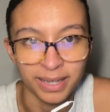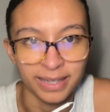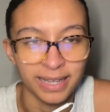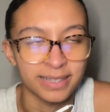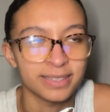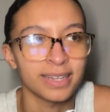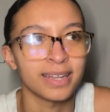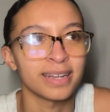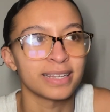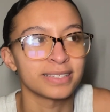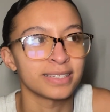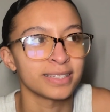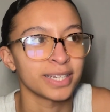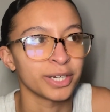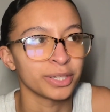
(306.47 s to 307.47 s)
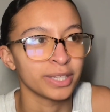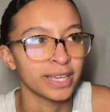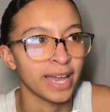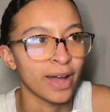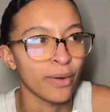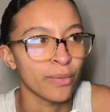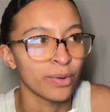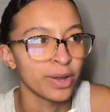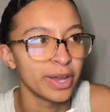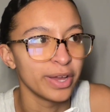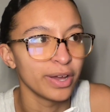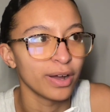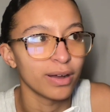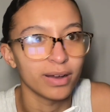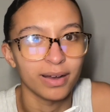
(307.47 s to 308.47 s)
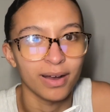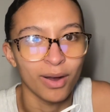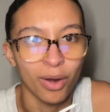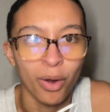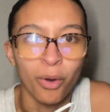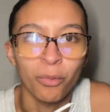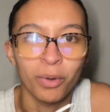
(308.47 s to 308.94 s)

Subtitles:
And that's not necessarily how all